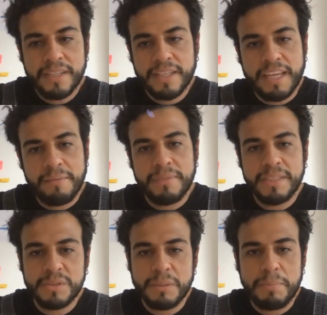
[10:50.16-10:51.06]
came
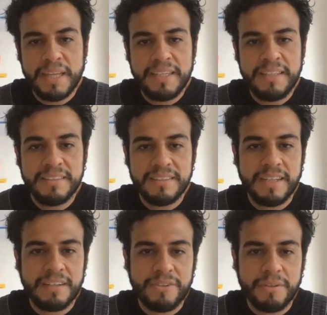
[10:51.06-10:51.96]
into the play. They
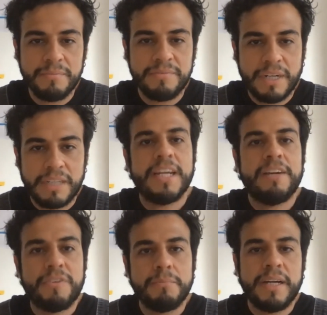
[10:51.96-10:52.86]
are from
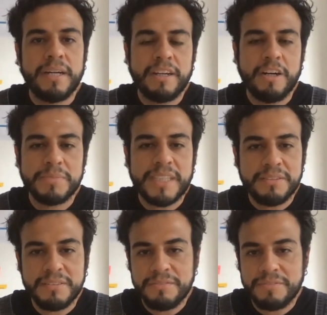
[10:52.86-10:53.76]
my
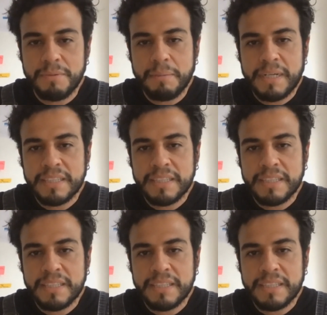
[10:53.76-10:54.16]
hometown, from La Paz.